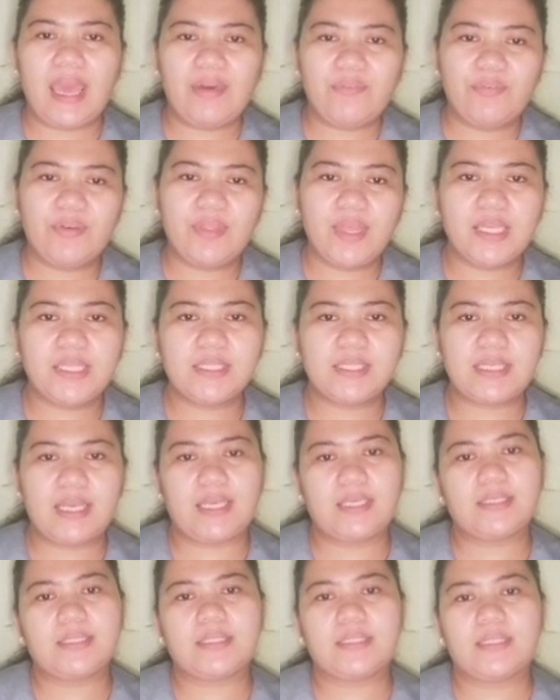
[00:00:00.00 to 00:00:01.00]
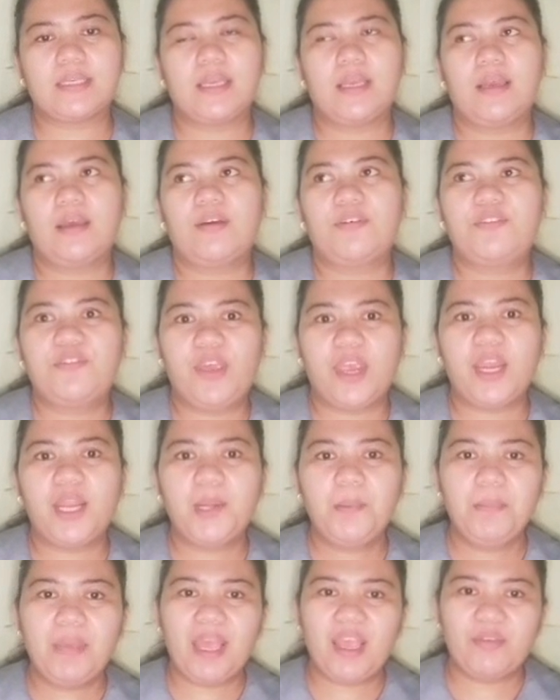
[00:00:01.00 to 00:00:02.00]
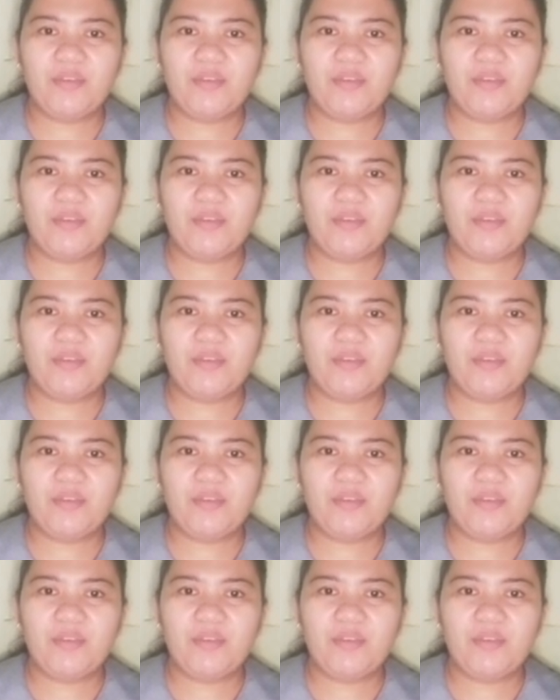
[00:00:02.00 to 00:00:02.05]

evidences, firm